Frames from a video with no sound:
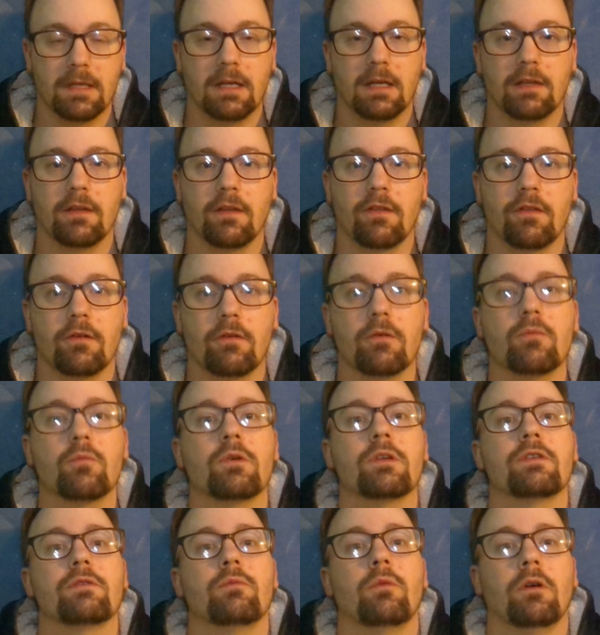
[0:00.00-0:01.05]
And the third
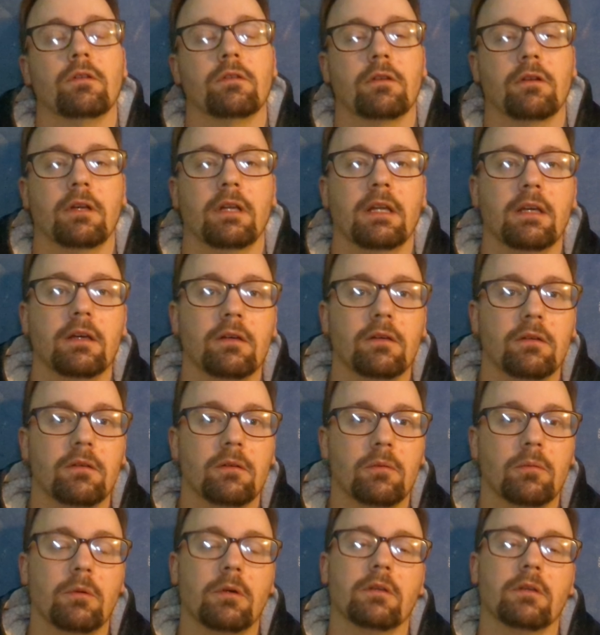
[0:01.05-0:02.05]
was Walter Hill.